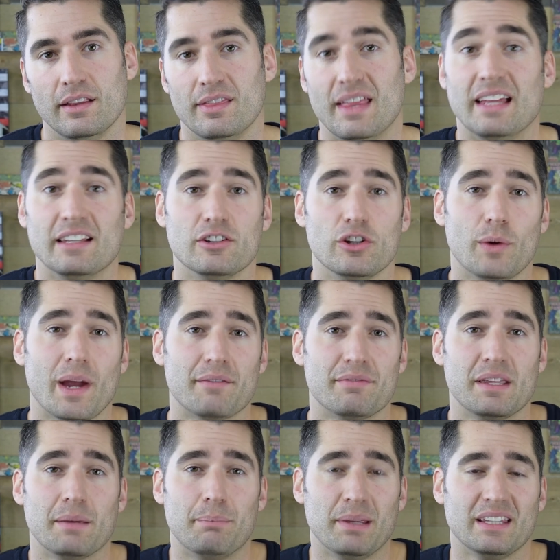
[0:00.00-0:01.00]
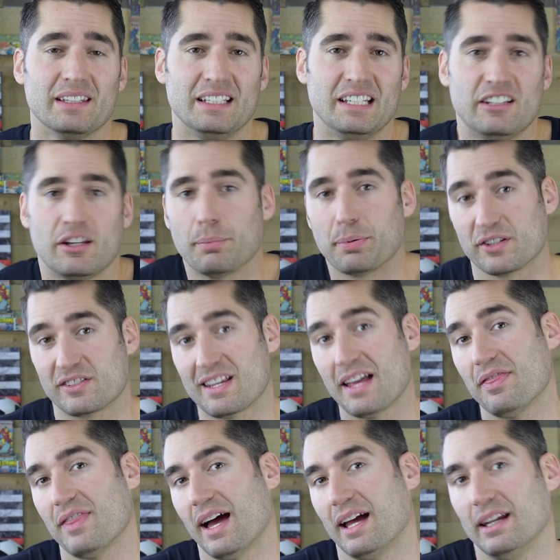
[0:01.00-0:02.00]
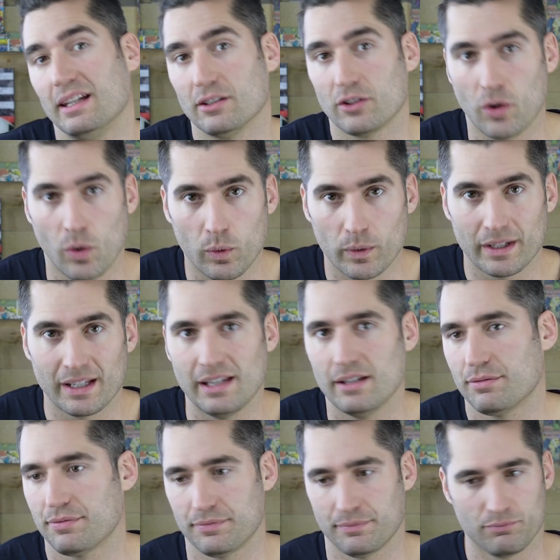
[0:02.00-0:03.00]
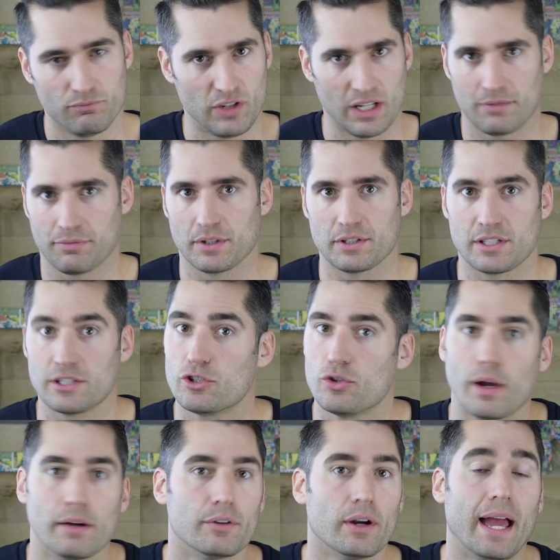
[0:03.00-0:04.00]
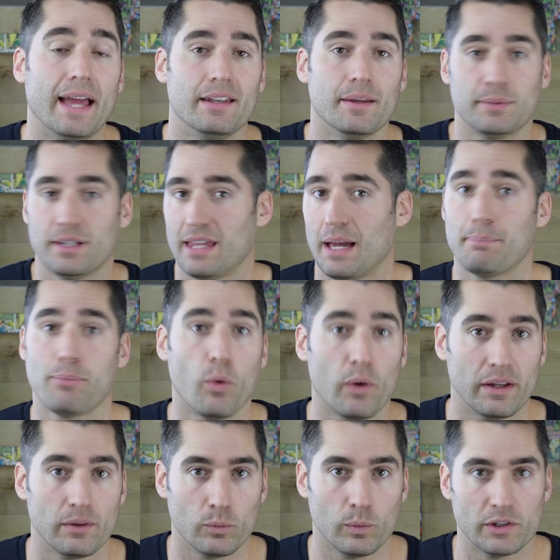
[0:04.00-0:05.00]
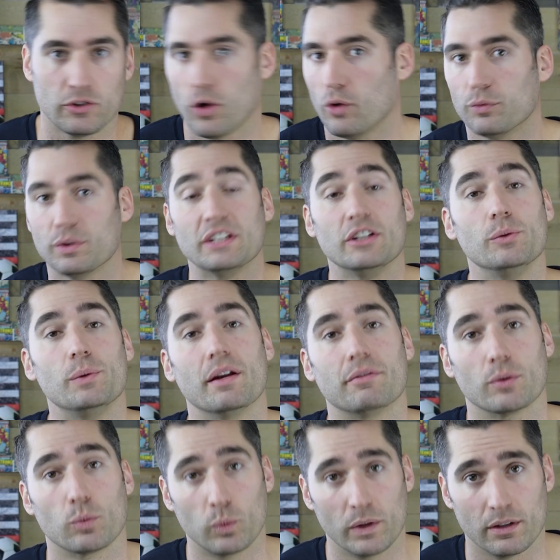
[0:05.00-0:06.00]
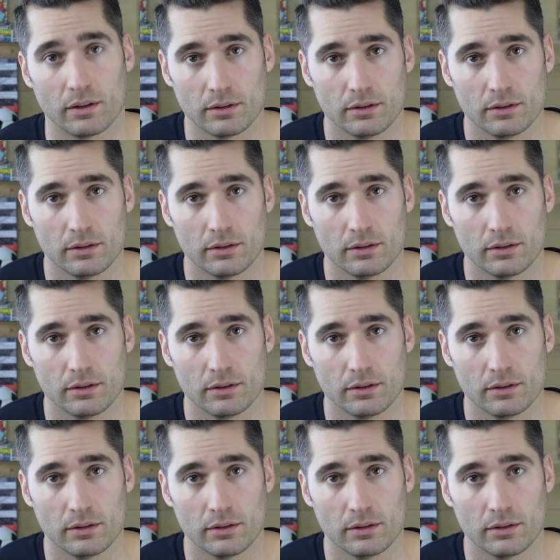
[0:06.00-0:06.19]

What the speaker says: then you have the ability to present that in court if, take for instance, you ever end up to that point, which hopefully you never will.